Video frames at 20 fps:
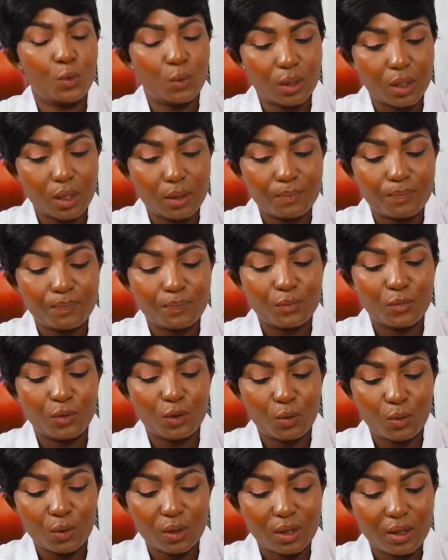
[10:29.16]
Okay.
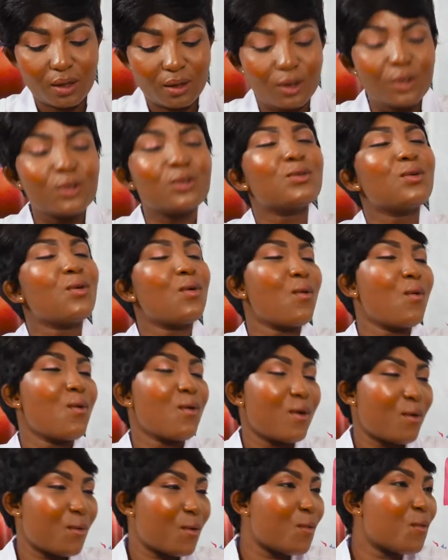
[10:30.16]
Okay.
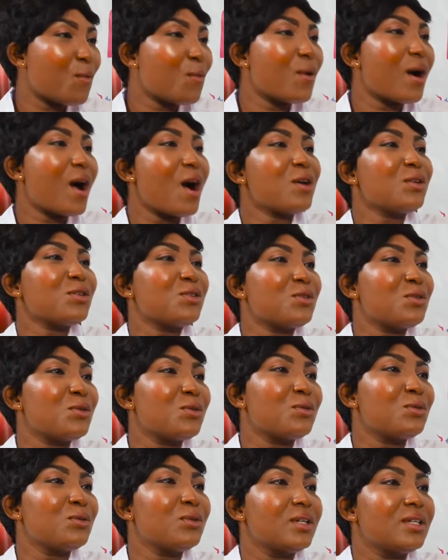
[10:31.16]
So how
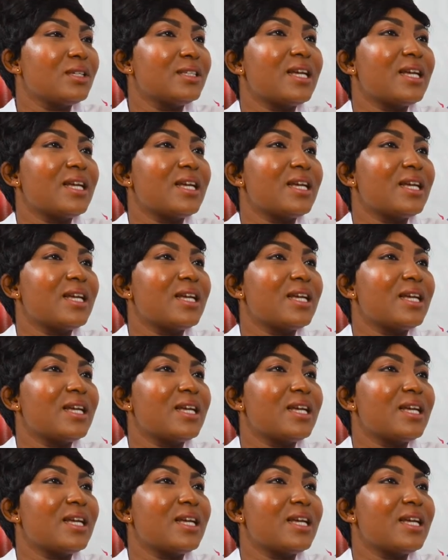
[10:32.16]
do